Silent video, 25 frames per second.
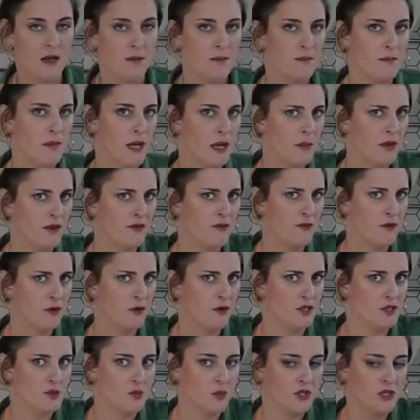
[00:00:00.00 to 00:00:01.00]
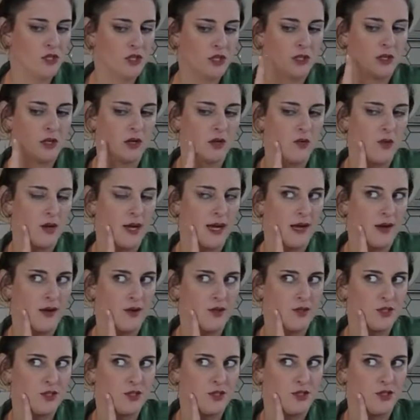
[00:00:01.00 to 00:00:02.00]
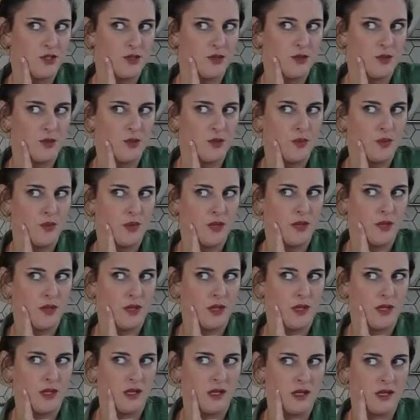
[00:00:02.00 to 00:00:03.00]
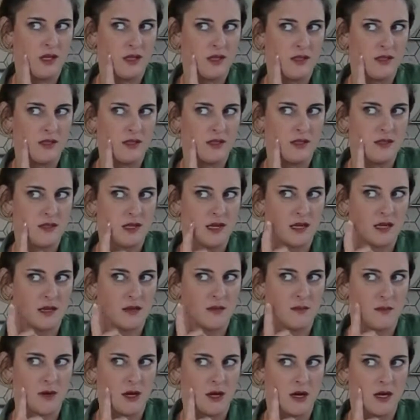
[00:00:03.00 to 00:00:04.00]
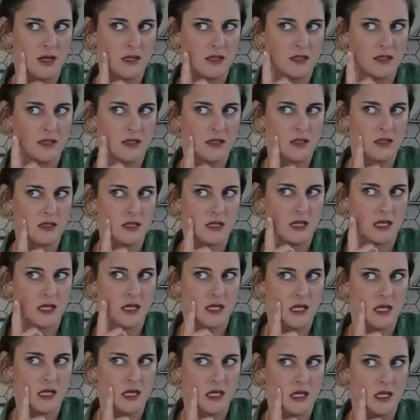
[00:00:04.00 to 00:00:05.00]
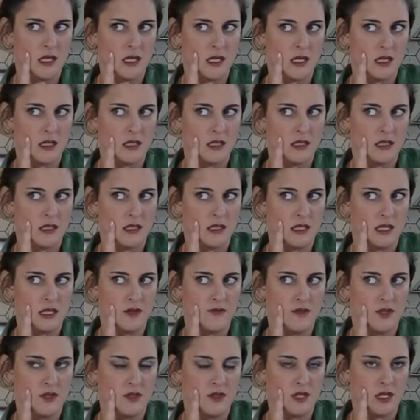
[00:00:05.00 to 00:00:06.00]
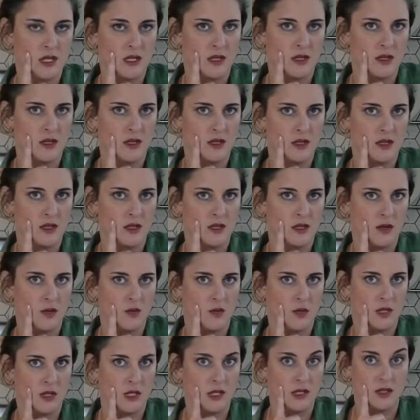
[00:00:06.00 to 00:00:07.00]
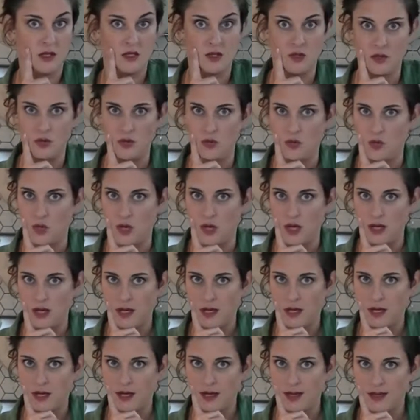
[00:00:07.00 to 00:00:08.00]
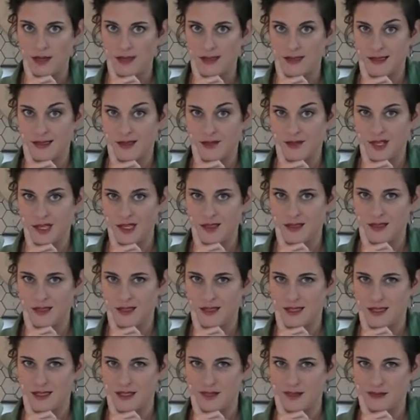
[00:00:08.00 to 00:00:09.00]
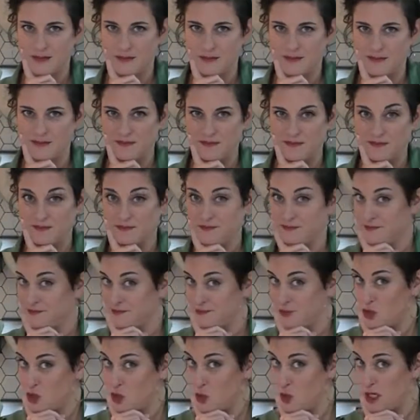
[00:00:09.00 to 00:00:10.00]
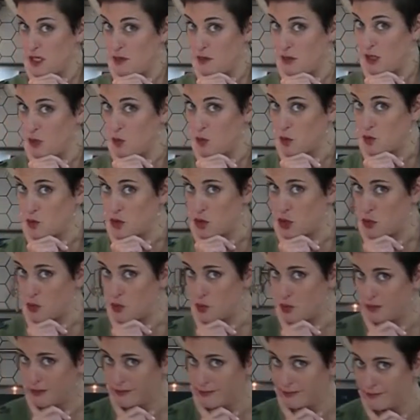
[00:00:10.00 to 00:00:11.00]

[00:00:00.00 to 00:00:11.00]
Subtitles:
Maybe first we should go out to the sandbox and see if there's anything that we need to excavate. Join me, won't you?